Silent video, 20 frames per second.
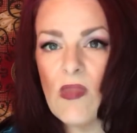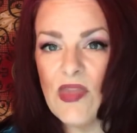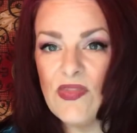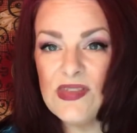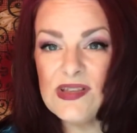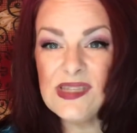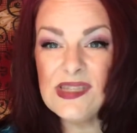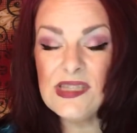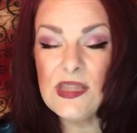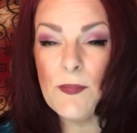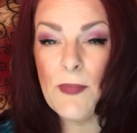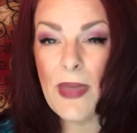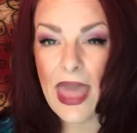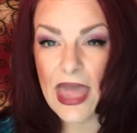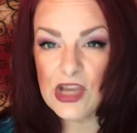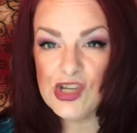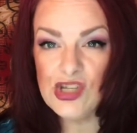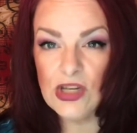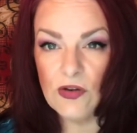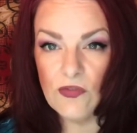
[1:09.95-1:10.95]
this is the
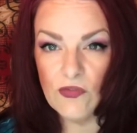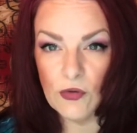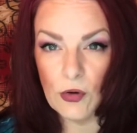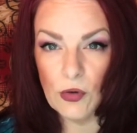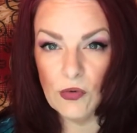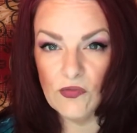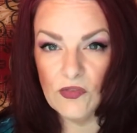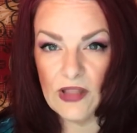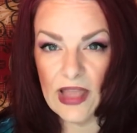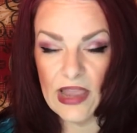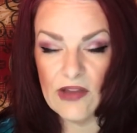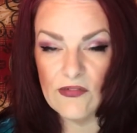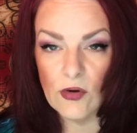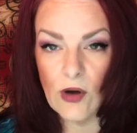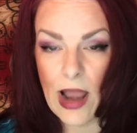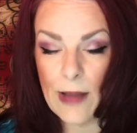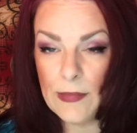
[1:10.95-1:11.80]
passion fruit flavor.